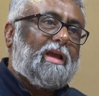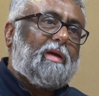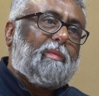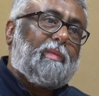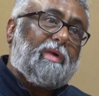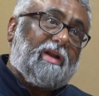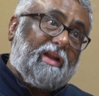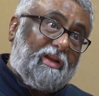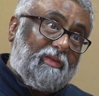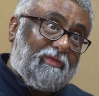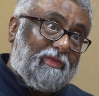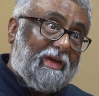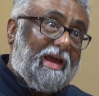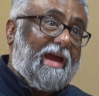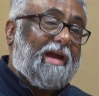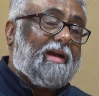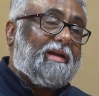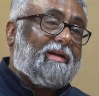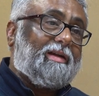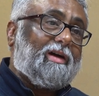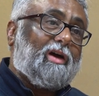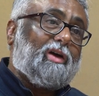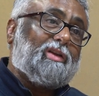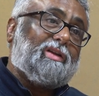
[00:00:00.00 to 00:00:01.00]
But in
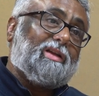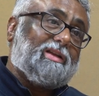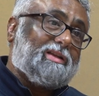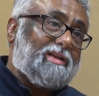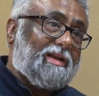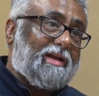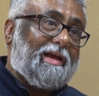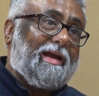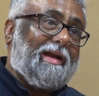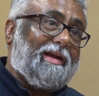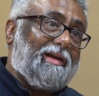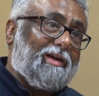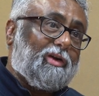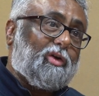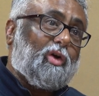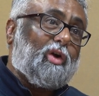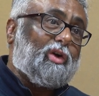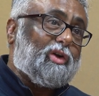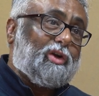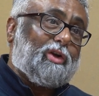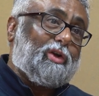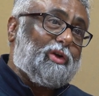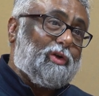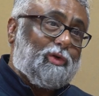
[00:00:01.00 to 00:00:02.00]
fact, on the other hand,
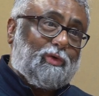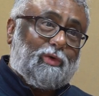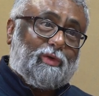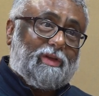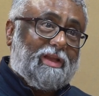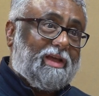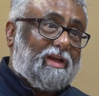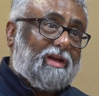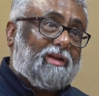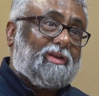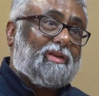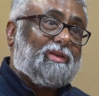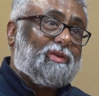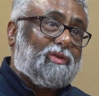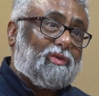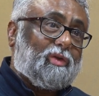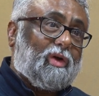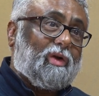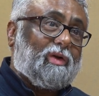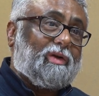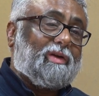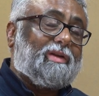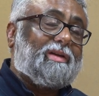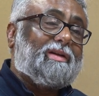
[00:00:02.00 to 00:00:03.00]
contrary to their
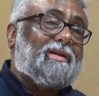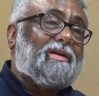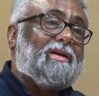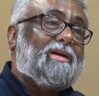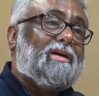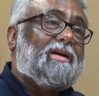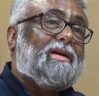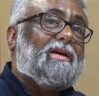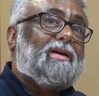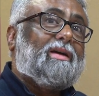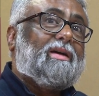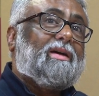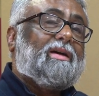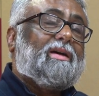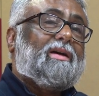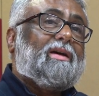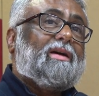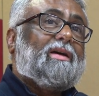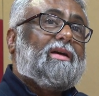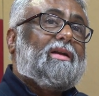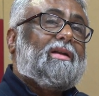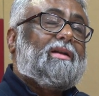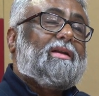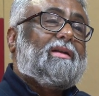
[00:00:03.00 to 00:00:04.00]
thought,
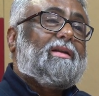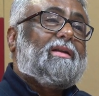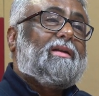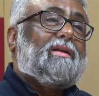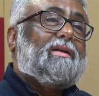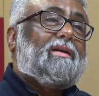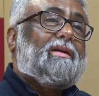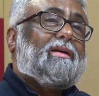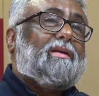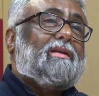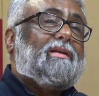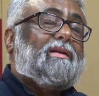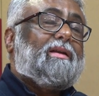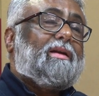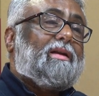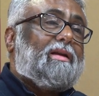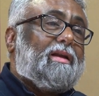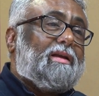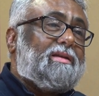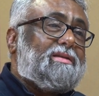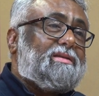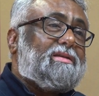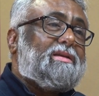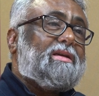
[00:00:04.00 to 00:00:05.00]
the
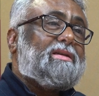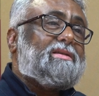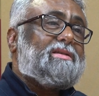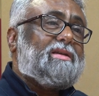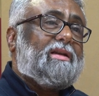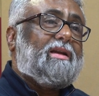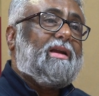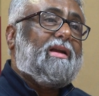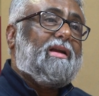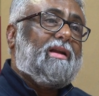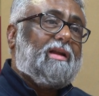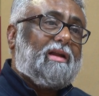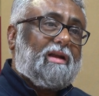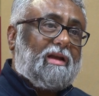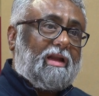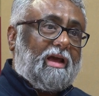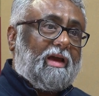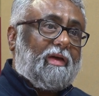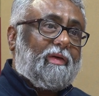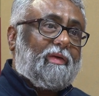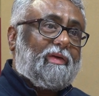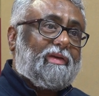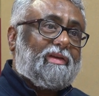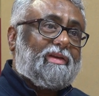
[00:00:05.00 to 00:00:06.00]
richness in Indian
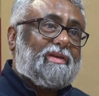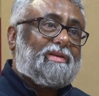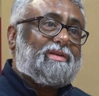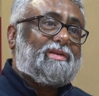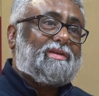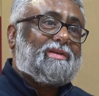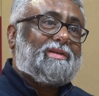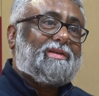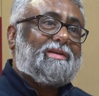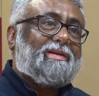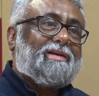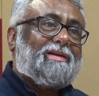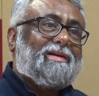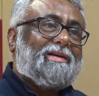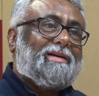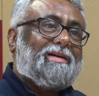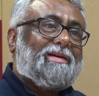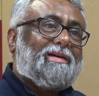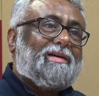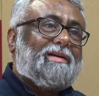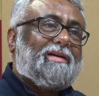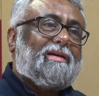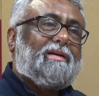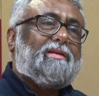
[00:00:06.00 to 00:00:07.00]
languages
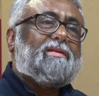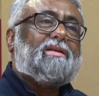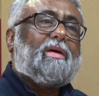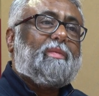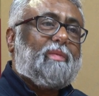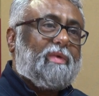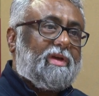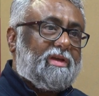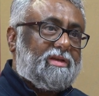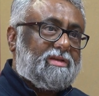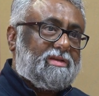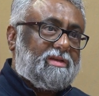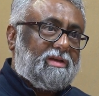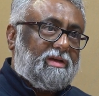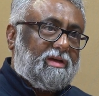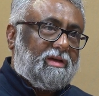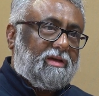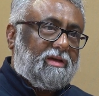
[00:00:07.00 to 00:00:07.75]
is amazing.